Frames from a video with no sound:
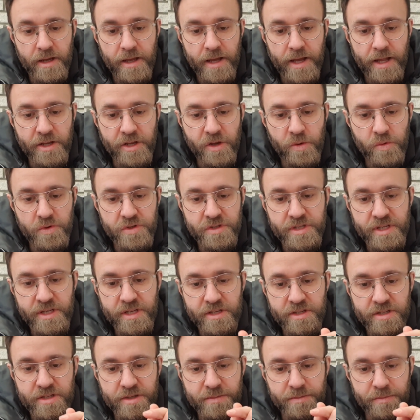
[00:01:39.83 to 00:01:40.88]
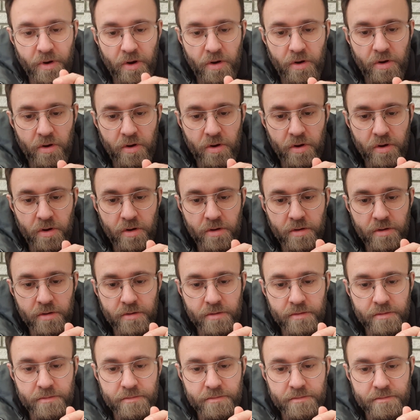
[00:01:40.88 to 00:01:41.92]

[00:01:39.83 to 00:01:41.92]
and you'll see small,